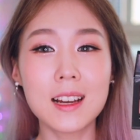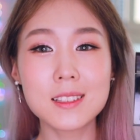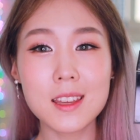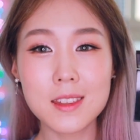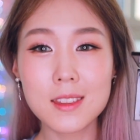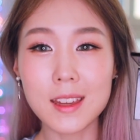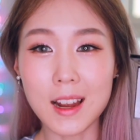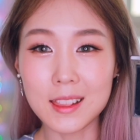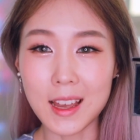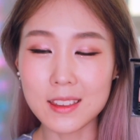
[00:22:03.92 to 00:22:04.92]
I actually think
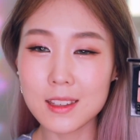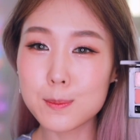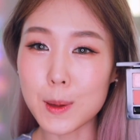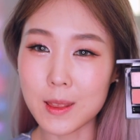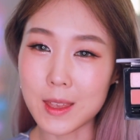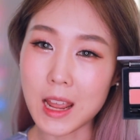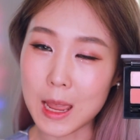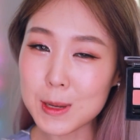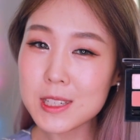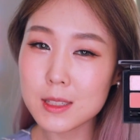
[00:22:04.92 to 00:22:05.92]
that I like these better than
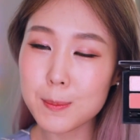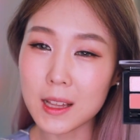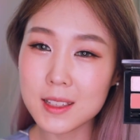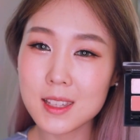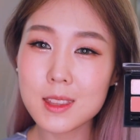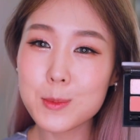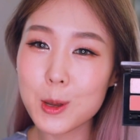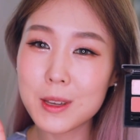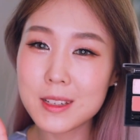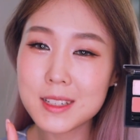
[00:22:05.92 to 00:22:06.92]
Hamish's palettes at the
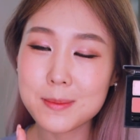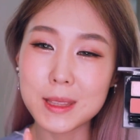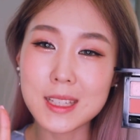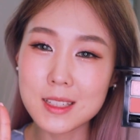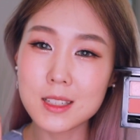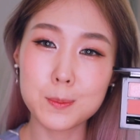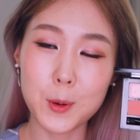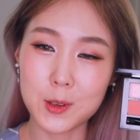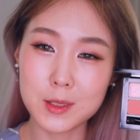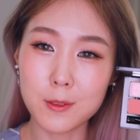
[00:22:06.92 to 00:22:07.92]
moment, but that's just
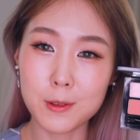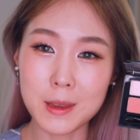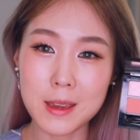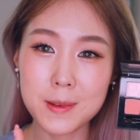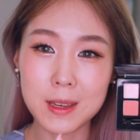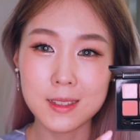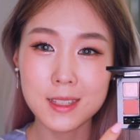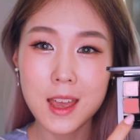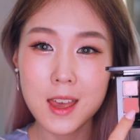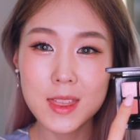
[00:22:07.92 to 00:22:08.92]
personally for me
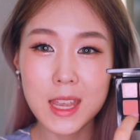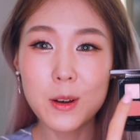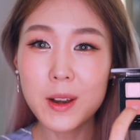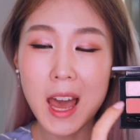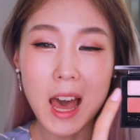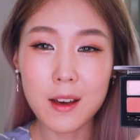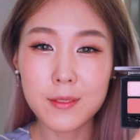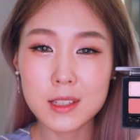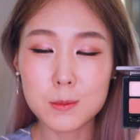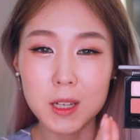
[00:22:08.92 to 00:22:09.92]
because they don't
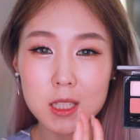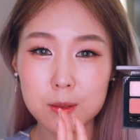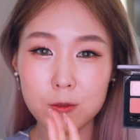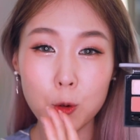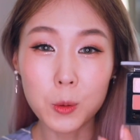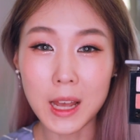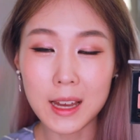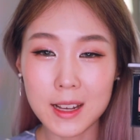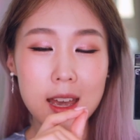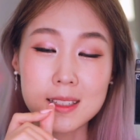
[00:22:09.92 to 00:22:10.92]
have as much
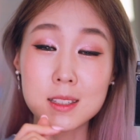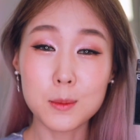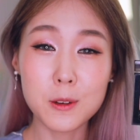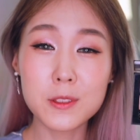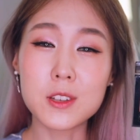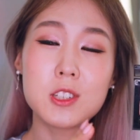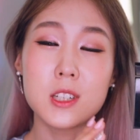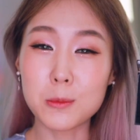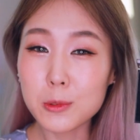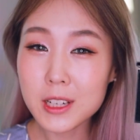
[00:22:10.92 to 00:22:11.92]
fallout as some of the
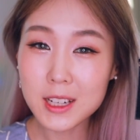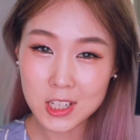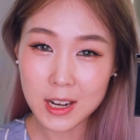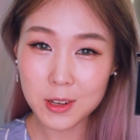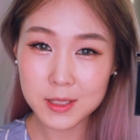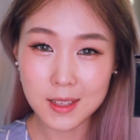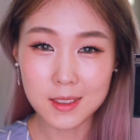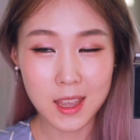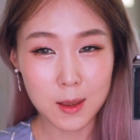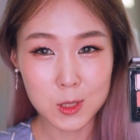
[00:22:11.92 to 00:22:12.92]
shimmery shadows
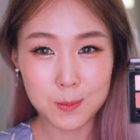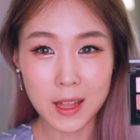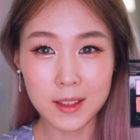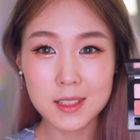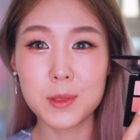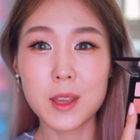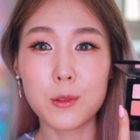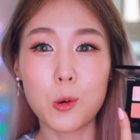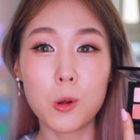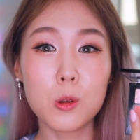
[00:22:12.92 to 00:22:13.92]
in the Hamish palettes.
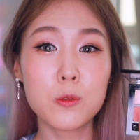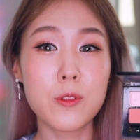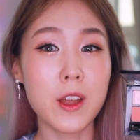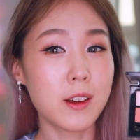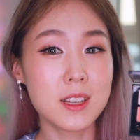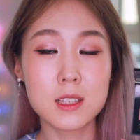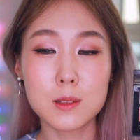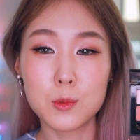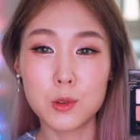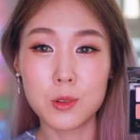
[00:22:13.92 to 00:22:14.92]
They're all very
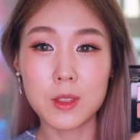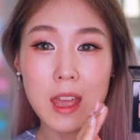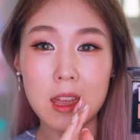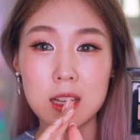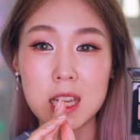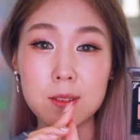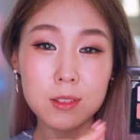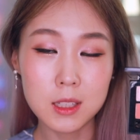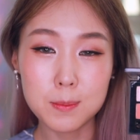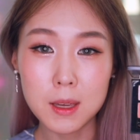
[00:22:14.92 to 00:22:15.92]
smooth and
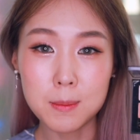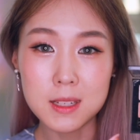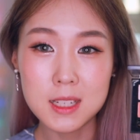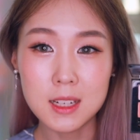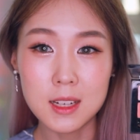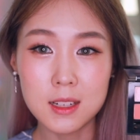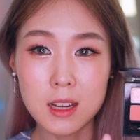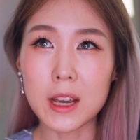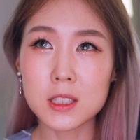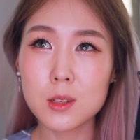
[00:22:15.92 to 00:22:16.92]
evenly pigmented.
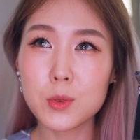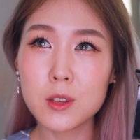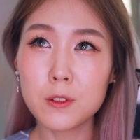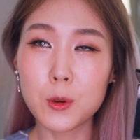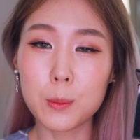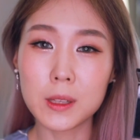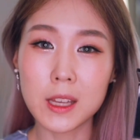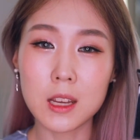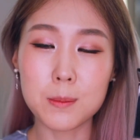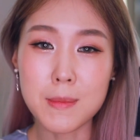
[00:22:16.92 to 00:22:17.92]
Actually, when you're
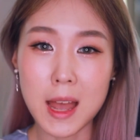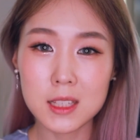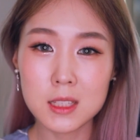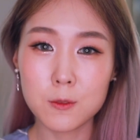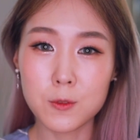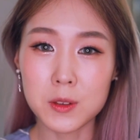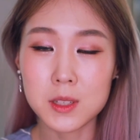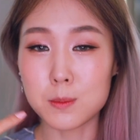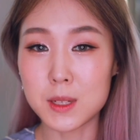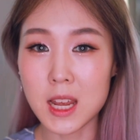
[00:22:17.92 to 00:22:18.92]
formulating mattes
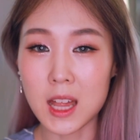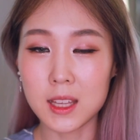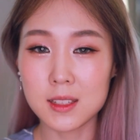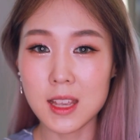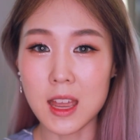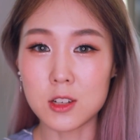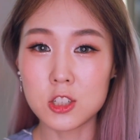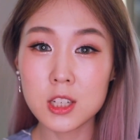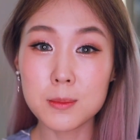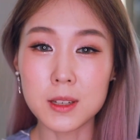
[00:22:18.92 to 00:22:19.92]
versus metallics and
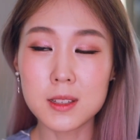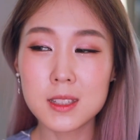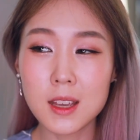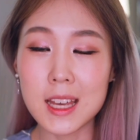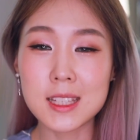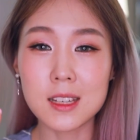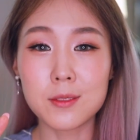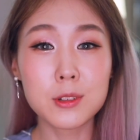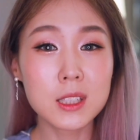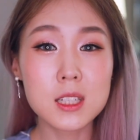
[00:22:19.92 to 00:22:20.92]
shimmers, it's
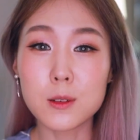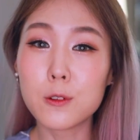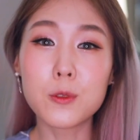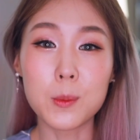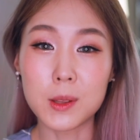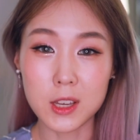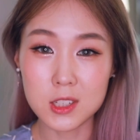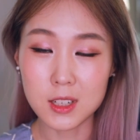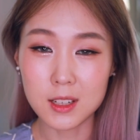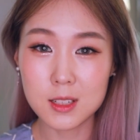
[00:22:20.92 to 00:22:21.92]
a really different
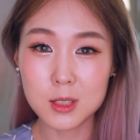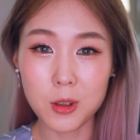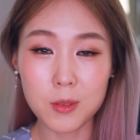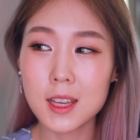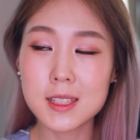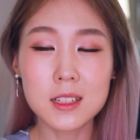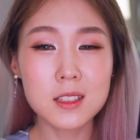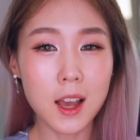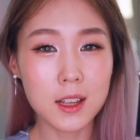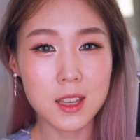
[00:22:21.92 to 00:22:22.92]
formulation. So it's
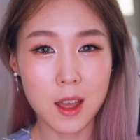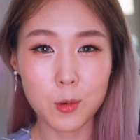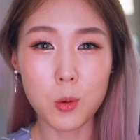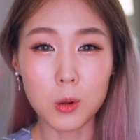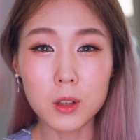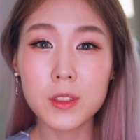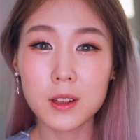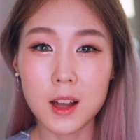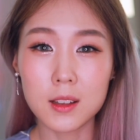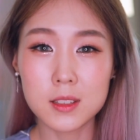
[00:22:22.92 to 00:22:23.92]
actually hard to have all of the
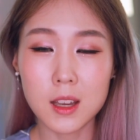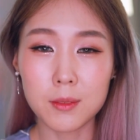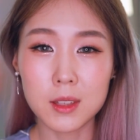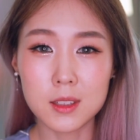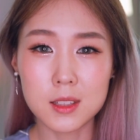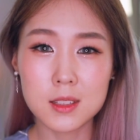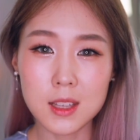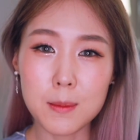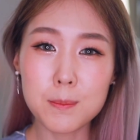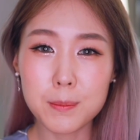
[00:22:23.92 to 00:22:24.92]
colors having the
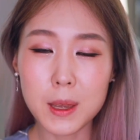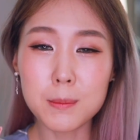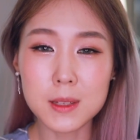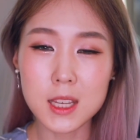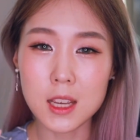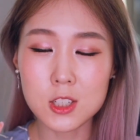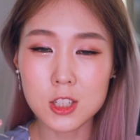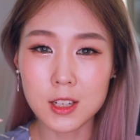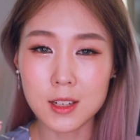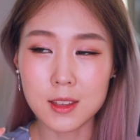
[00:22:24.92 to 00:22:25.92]
same
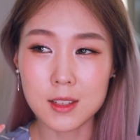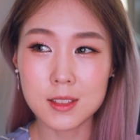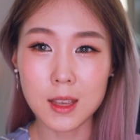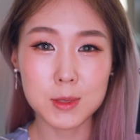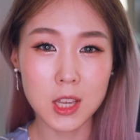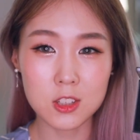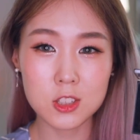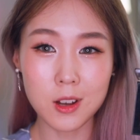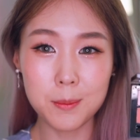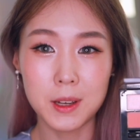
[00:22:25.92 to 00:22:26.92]
pigmentation and the same
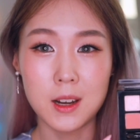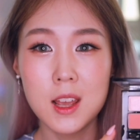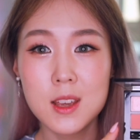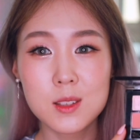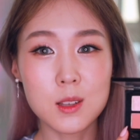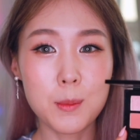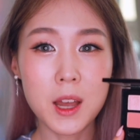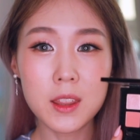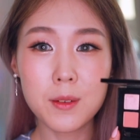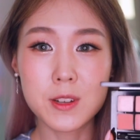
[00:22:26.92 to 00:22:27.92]
texture, but
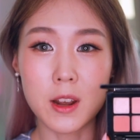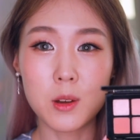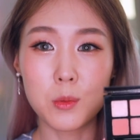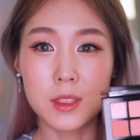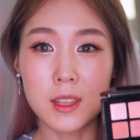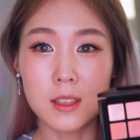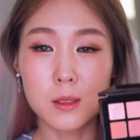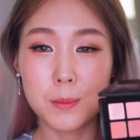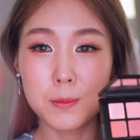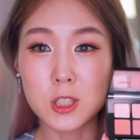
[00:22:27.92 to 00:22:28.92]
somehow they've done it with
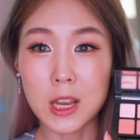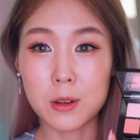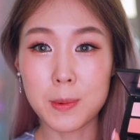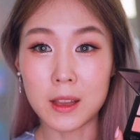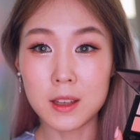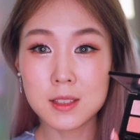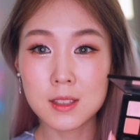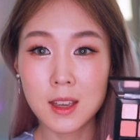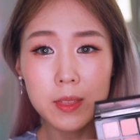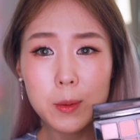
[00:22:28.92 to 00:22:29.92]
these shadow
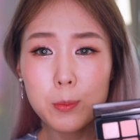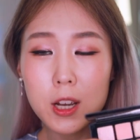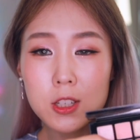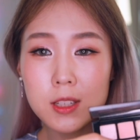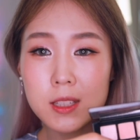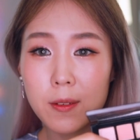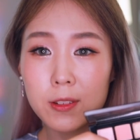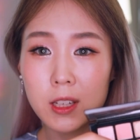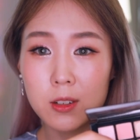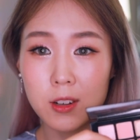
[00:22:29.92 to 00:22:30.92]
palettes. The brush is
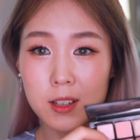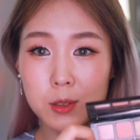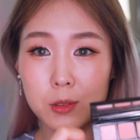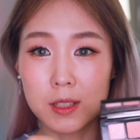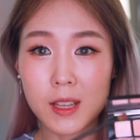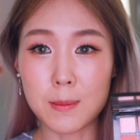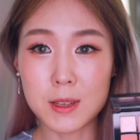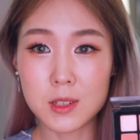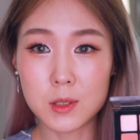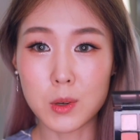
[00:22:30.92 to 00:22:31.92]
definitely not as good as
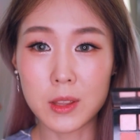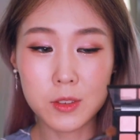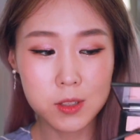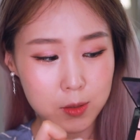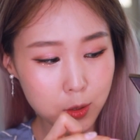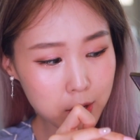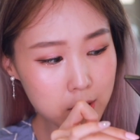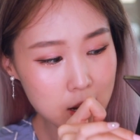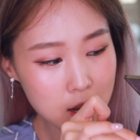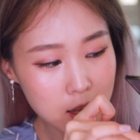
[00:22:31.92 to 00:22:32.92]
Hamish's ones
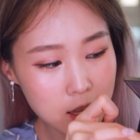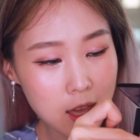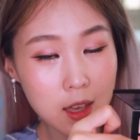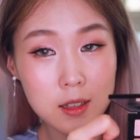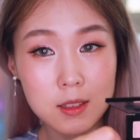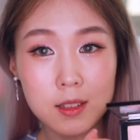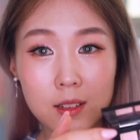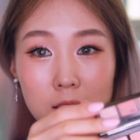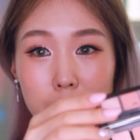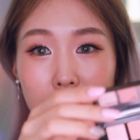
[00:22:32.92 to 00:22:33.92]
though, and
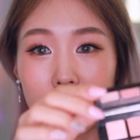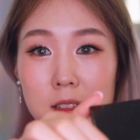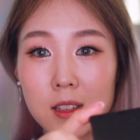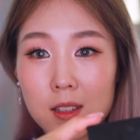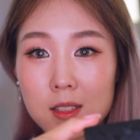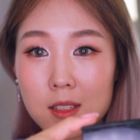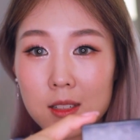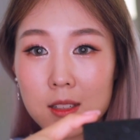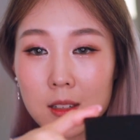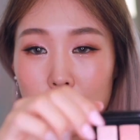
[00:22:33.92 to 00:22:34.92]
the packaging is
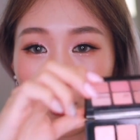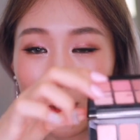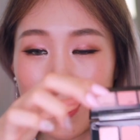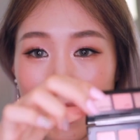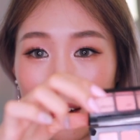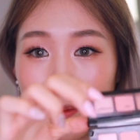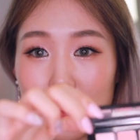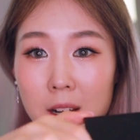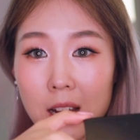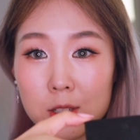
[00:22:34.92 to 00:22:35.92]
just a lot more standard,
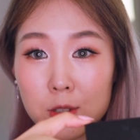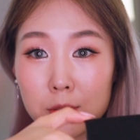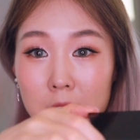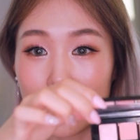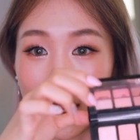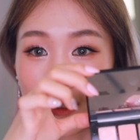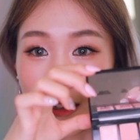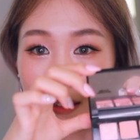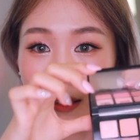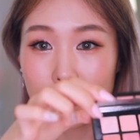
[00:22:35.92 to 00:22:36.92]
but I do really like these.